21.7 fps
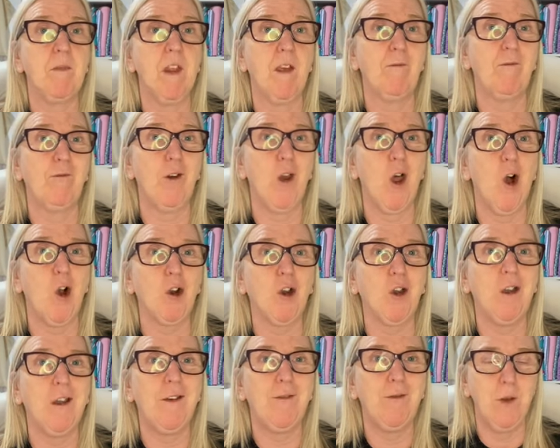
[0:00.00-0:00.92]
vlog
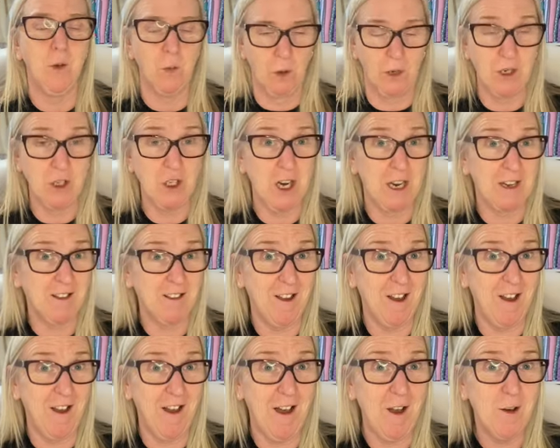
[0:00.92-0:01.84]
if you want to check
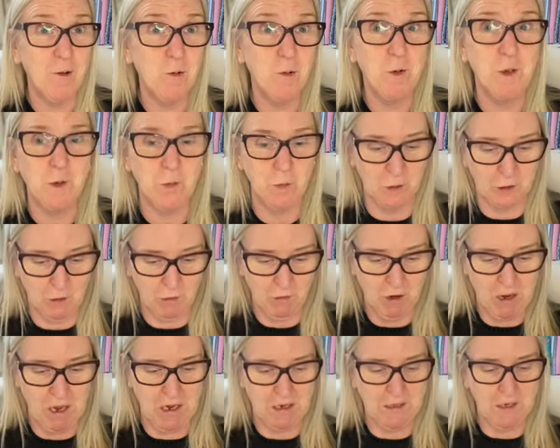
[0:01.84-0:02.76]
that out, which was
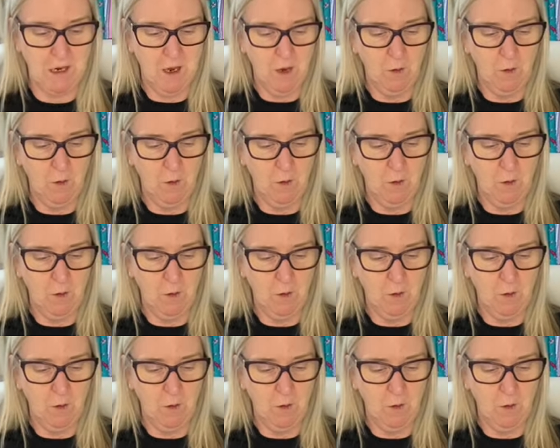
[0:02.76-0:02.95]
great,